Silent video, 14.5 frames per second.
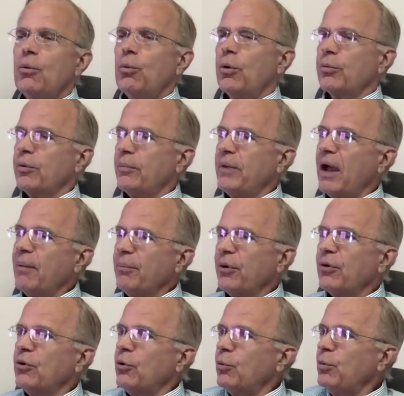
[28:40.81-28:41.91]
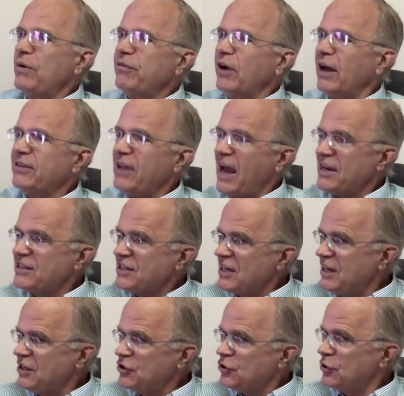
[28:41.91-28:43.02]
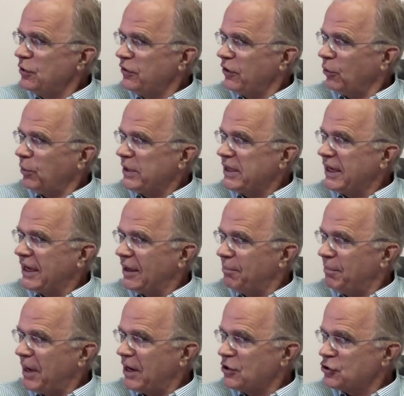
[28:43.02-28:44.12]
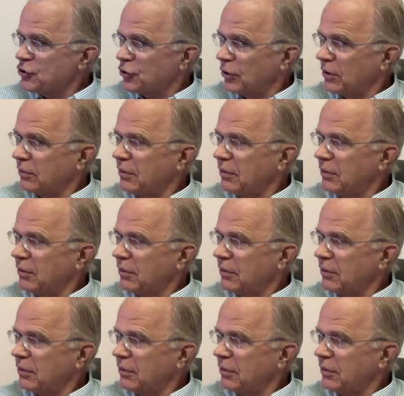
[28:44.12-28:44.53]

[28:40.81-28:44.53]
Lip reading: Well, remember, we've got that T2 that we can't measure.